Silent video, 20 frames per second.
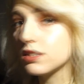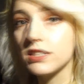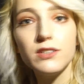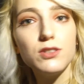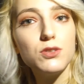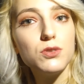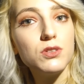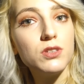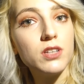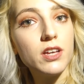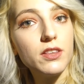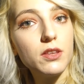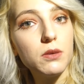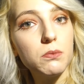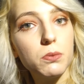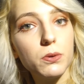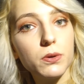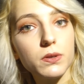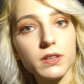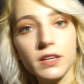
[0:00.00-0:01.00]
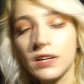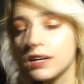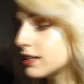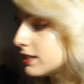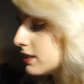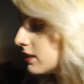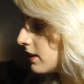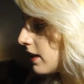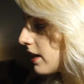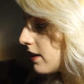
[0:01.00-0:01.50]
There's another book that I
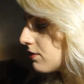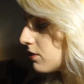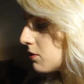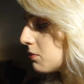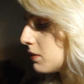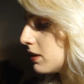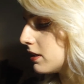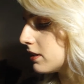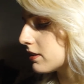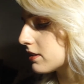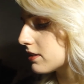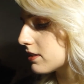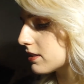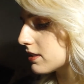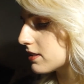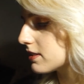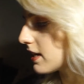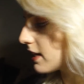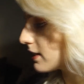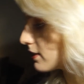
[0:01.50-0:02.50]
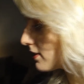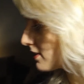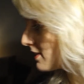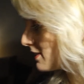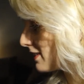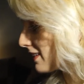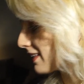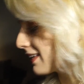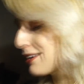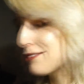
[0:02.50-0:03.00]
didn't have on my list that's actually
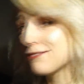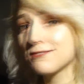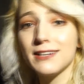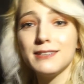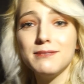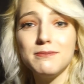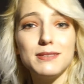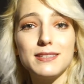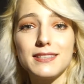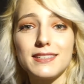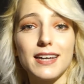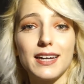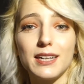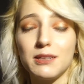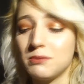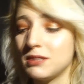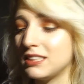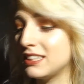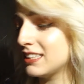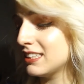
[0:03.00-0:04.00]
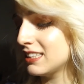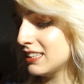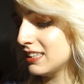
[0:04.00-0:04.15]
laying right beside me.